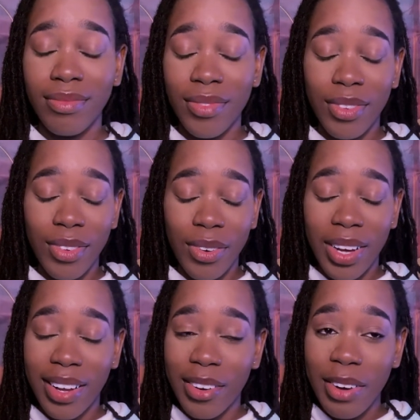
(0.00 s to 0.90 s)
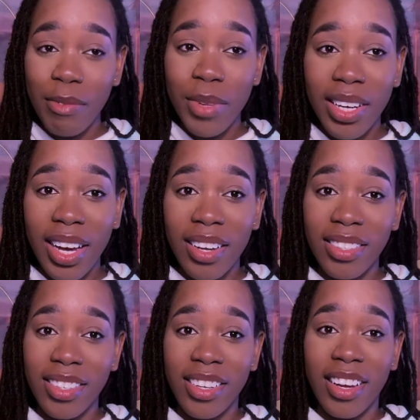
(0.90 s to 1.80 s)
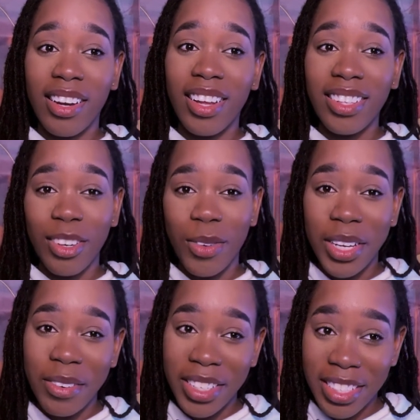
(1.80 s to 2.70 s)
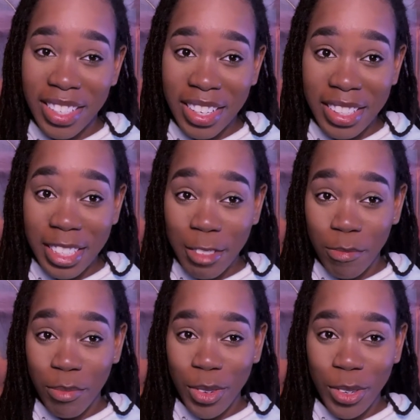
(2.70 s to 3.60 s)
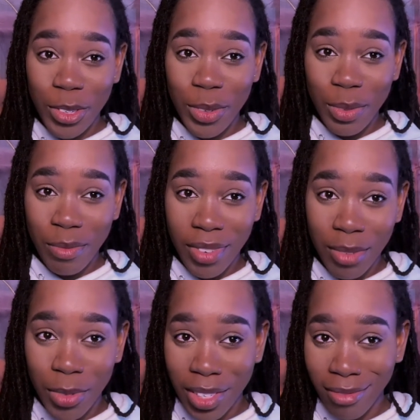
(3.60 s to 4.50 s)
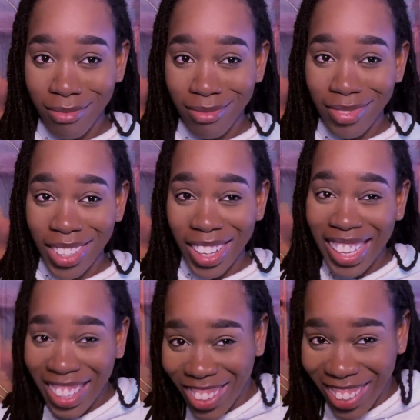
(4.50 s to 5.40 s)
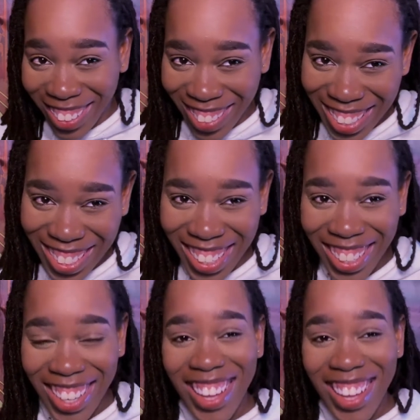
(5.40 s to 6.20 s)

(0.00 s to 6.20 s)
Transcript: Now, I know I've been asking a lot of quick questions, but one more quick question.